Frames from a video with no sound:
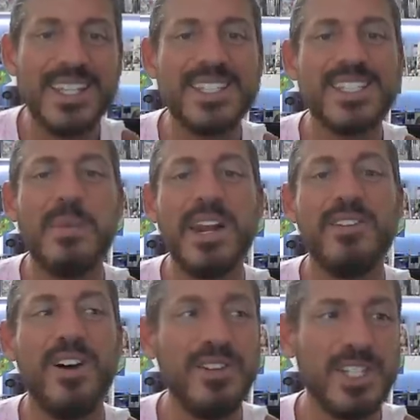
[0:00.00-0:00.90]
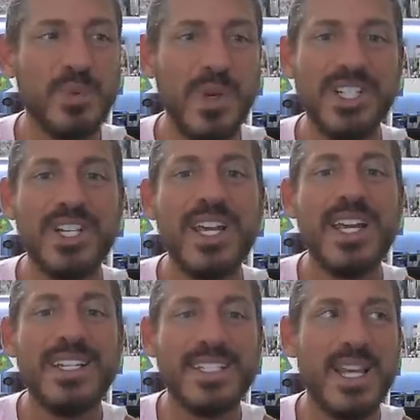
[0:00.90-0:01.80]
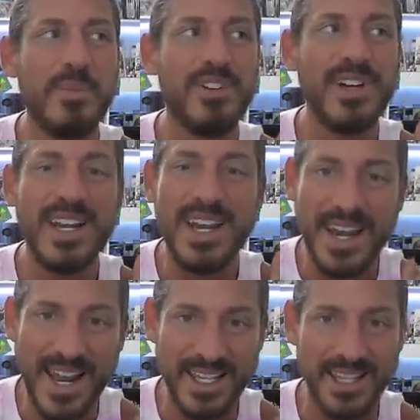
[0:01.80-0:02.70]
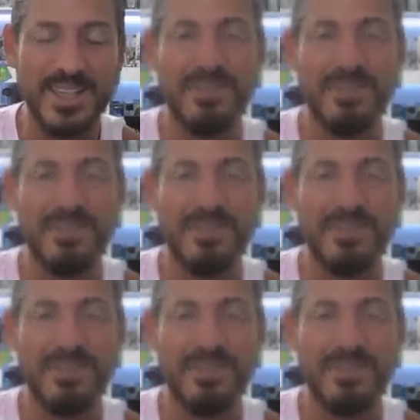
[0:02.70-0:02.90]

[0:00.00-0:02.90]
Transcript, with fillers: This is coming out on the Switch December 9th.